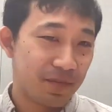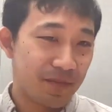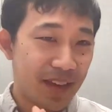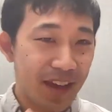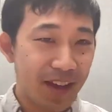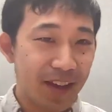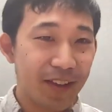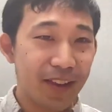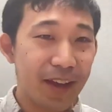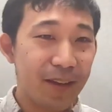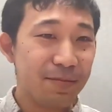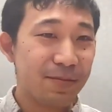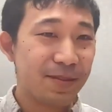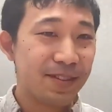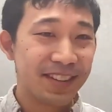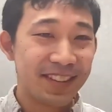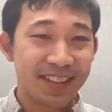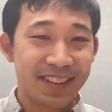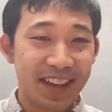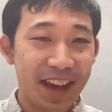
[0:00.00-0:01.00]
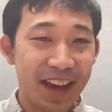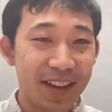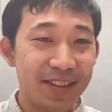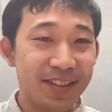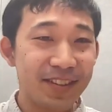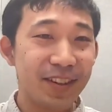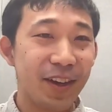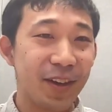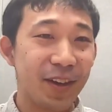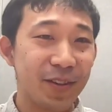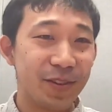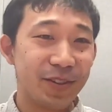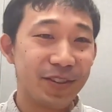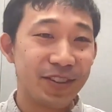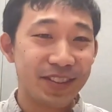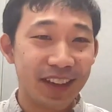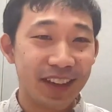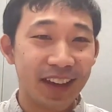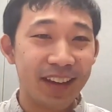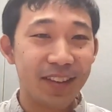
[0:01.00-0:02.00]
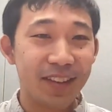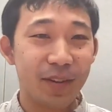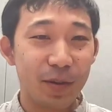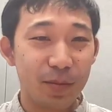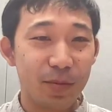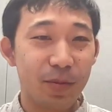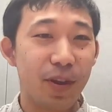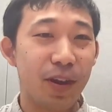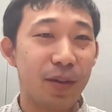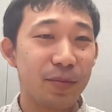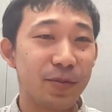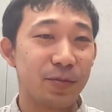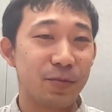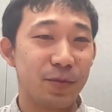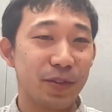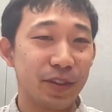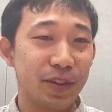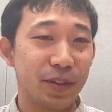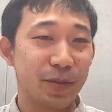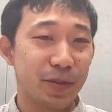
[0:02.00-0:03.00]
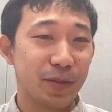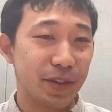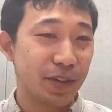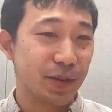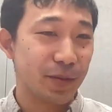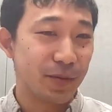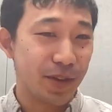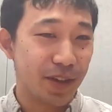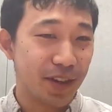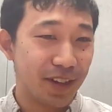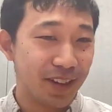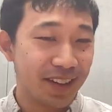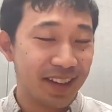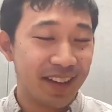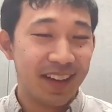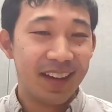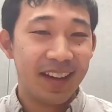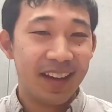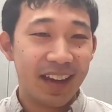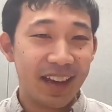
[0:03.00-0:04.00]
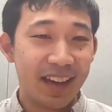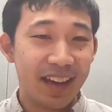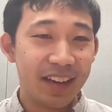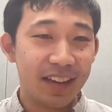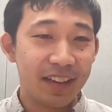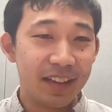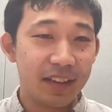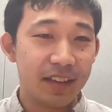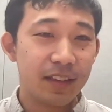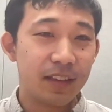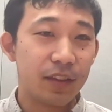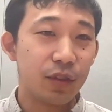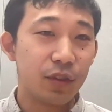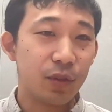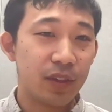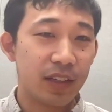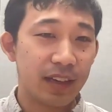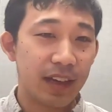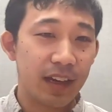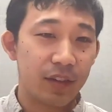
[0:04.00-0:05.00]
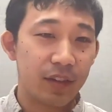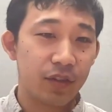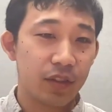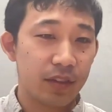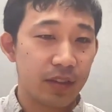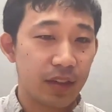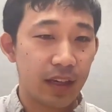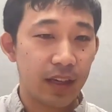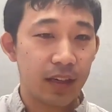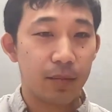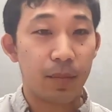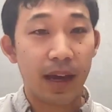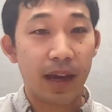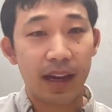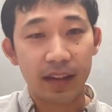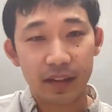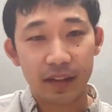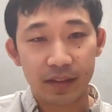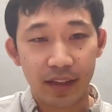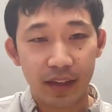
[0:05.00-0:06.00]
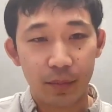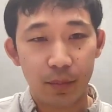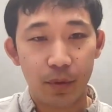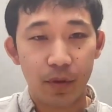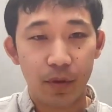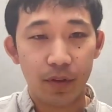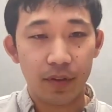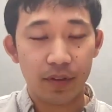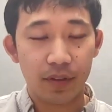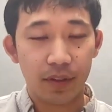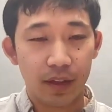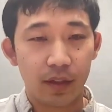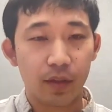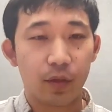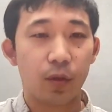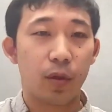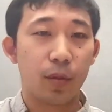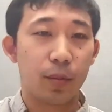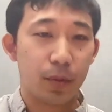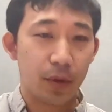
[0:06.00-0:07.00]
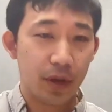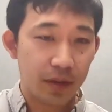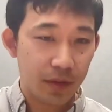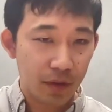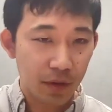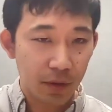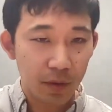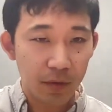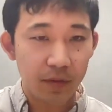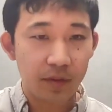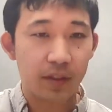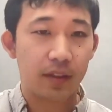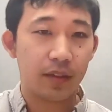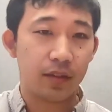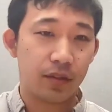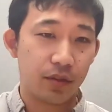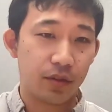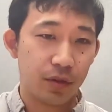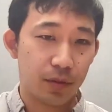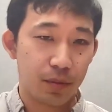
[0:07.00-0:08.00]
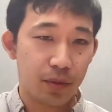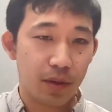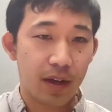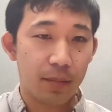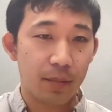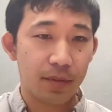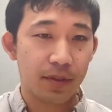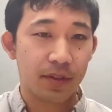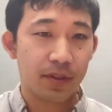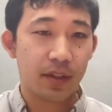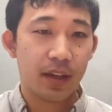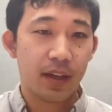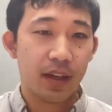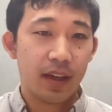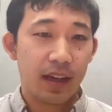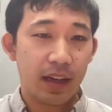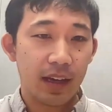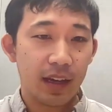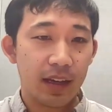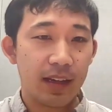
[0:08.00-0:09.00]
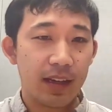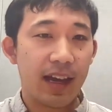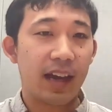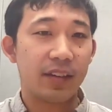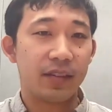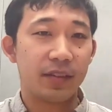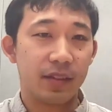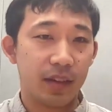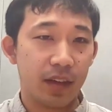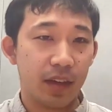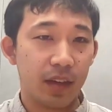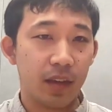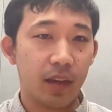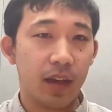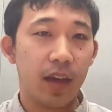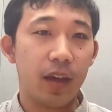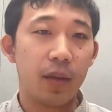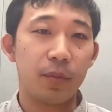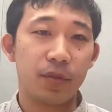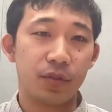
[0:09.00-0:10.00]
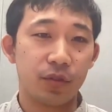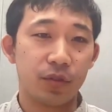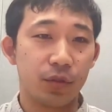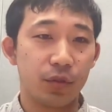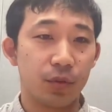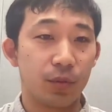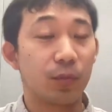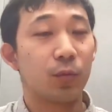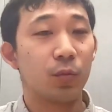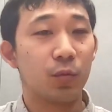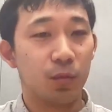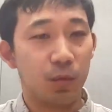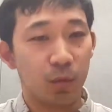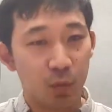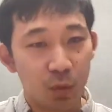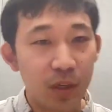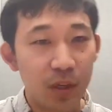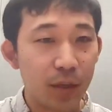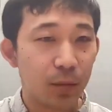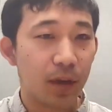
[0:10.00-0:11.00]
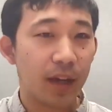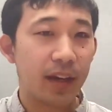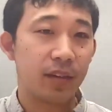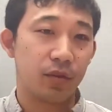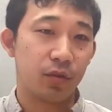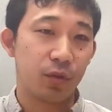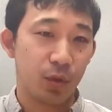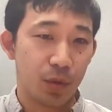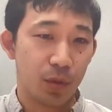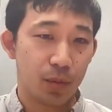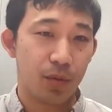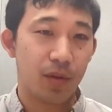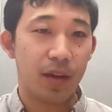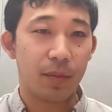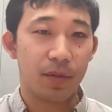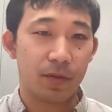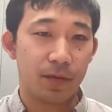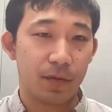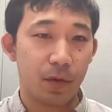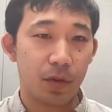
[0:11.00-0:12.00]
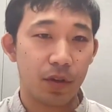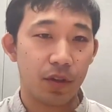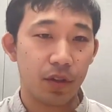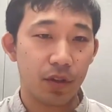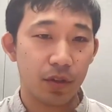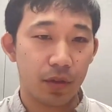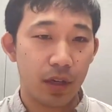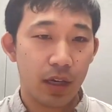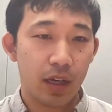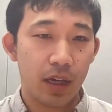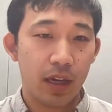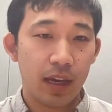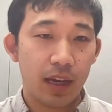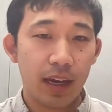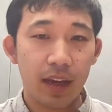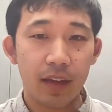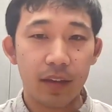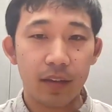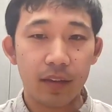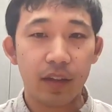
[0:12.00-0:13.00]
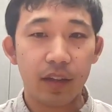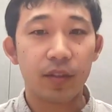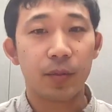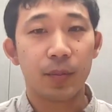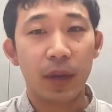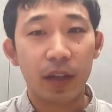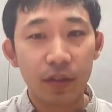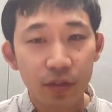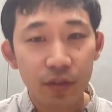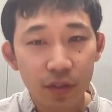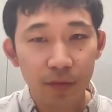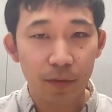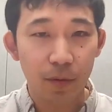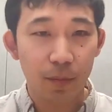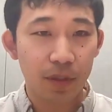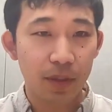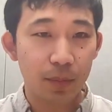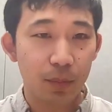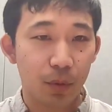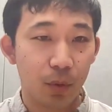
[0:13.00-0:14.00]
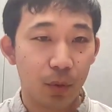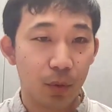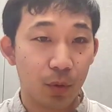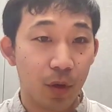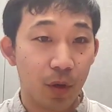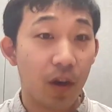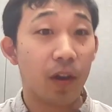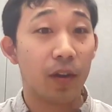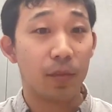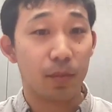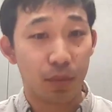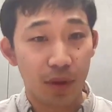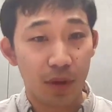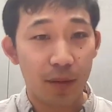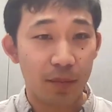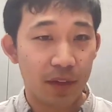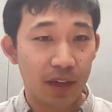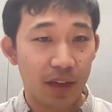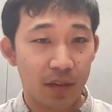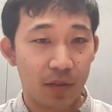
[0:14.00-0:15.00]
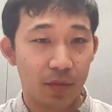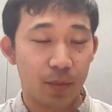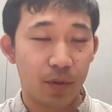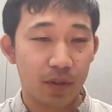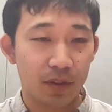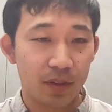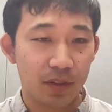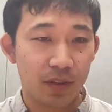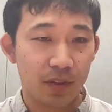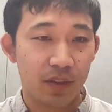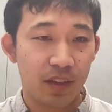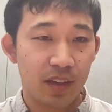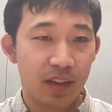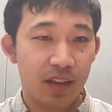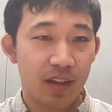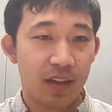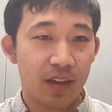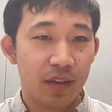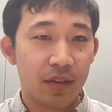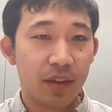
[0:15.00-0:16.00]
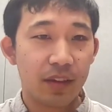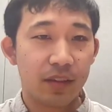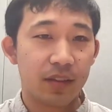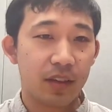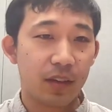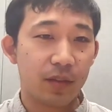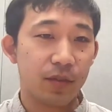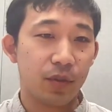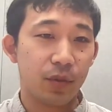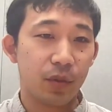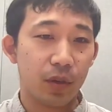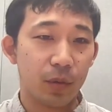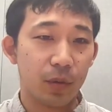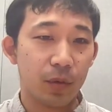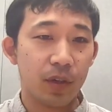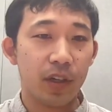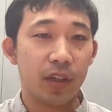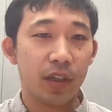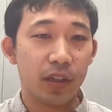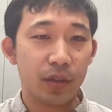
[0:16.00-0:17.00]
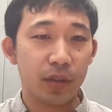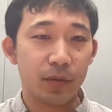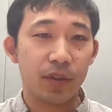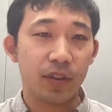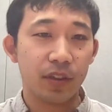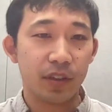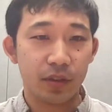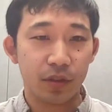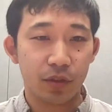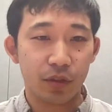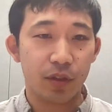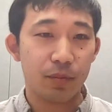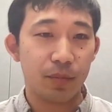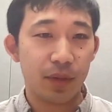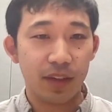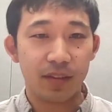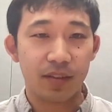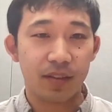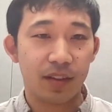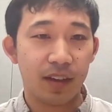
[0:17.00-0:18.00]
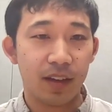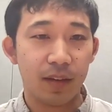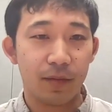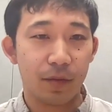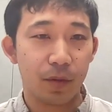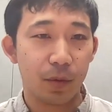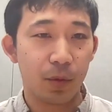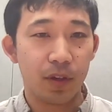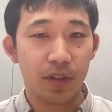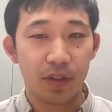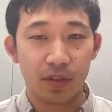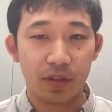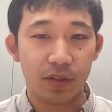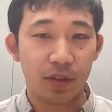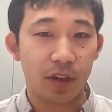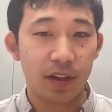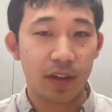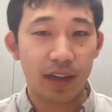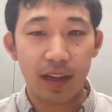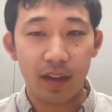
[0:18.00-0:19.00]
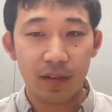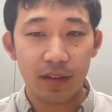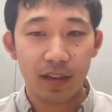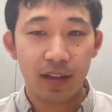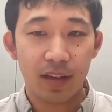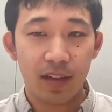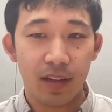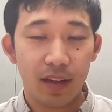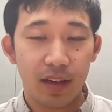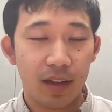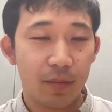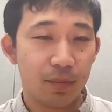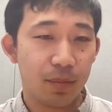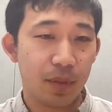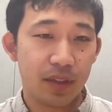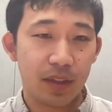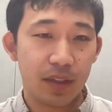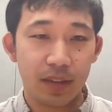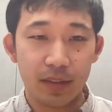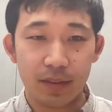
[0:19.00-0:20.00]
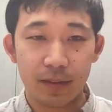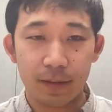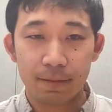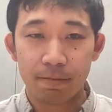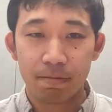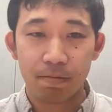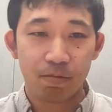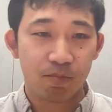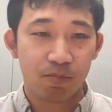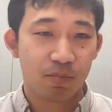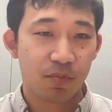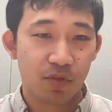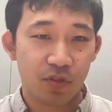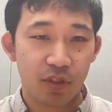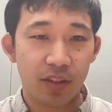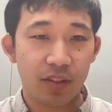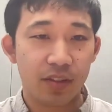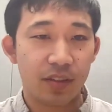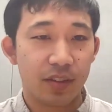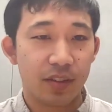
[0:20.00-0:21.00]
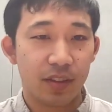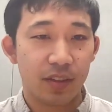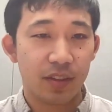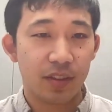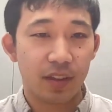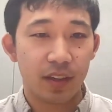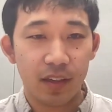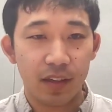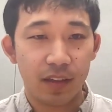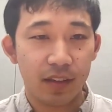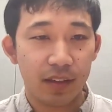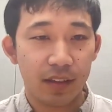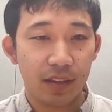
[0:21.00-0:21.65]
LLMs tend to understand their prompts really, really well. And you can actually take bad examples, incorporate those into your prompts, and ask the LLM to rewrite your prompt for you. And especially for people who aren't prompt experts, this gives you a really, really good baseline for where to start out. Because just there's